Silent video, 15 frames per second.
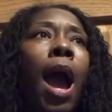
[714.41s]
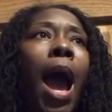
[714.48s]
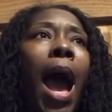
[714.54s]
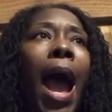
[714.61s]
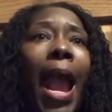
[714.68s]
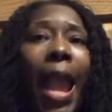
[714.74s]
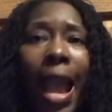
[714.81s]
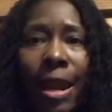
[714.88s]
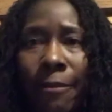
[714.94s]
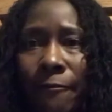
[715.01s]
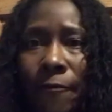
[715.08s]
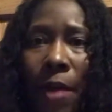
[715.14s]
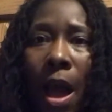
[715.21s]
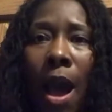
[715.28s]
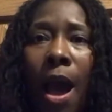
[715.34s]
I had a
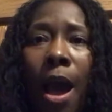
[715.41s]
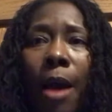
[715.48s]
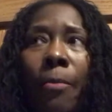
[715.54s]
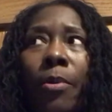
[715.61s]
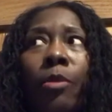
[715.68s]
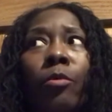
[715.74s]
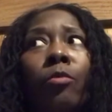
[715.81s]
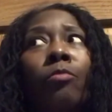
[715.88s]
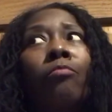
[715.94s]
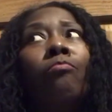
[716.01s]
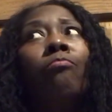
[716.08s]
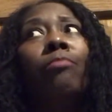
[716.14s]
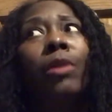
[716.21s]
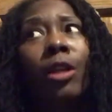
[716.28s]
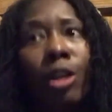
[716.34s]
fob
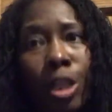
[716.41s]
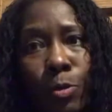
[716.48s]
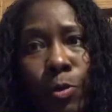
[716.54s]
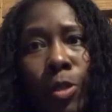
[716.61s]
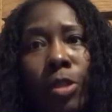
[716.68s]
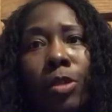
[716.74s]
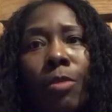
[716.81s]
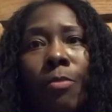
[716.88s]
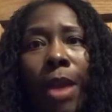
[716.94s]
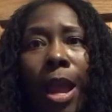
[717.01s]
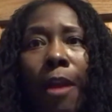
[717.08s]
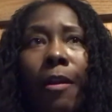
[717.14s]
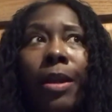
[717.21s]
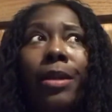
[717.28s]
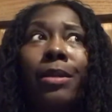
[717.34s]
because we're still
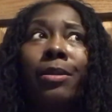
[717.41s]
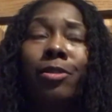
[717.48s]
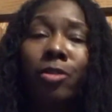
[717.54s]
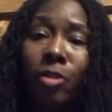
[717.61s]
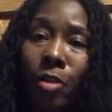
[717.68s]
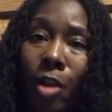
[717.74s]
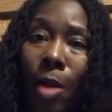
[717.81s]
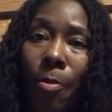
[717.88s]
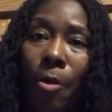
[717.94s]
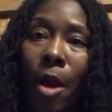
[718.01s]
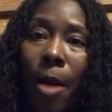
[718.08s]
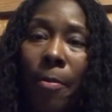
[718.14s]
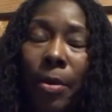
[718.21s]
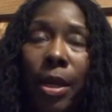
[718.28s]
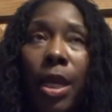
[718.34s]
married and it's still our
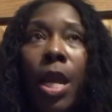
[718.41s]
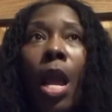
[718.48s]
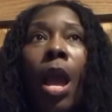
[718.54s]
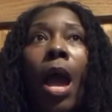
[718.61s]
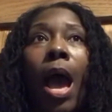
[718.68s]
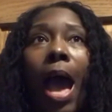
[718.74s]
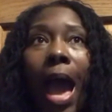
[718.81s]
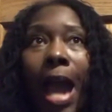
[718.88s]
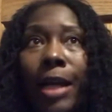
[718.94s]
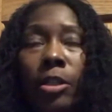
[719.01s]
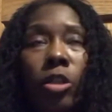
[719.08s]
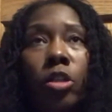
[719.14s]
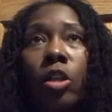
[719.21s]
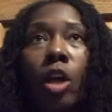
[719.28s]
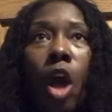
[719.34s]
property. I
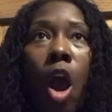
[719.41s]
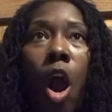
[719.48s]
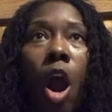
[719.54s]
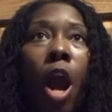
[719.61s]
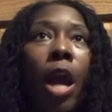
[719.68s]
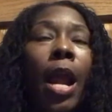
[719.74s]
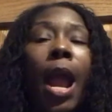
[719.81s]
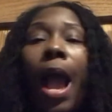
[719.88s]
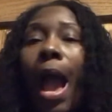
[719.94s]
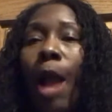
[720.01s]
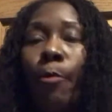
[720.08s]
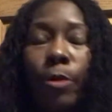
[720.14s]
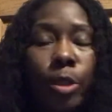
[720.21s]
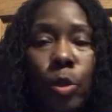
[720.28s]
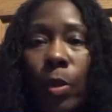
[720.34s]
took the car. I
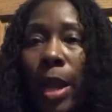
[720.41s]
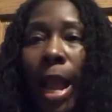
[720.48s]
went to an